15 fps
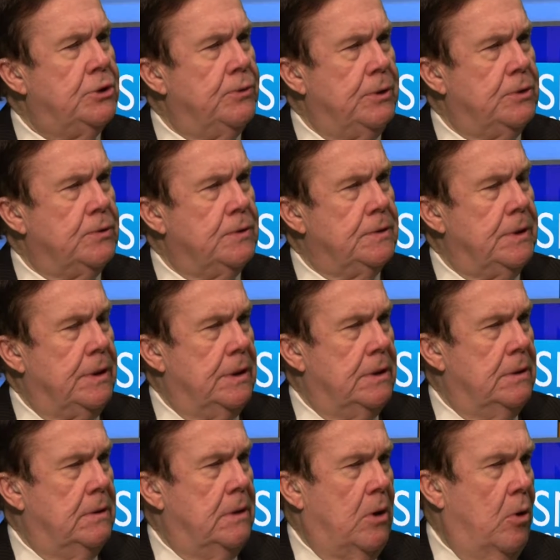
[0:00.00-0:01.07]
you interested
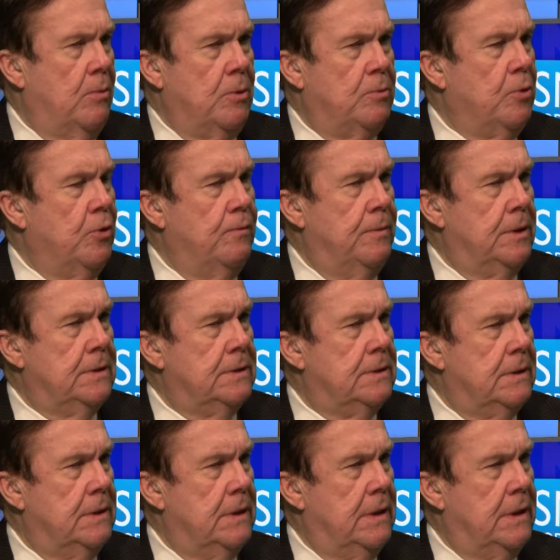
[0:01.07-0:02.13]
in home improvements
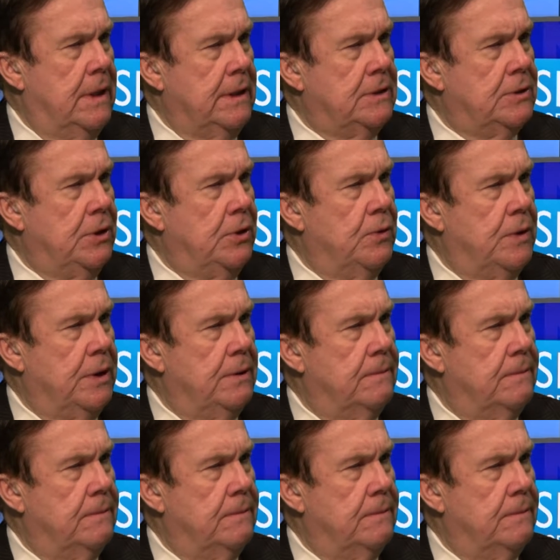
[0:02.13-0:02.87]
and things that you did?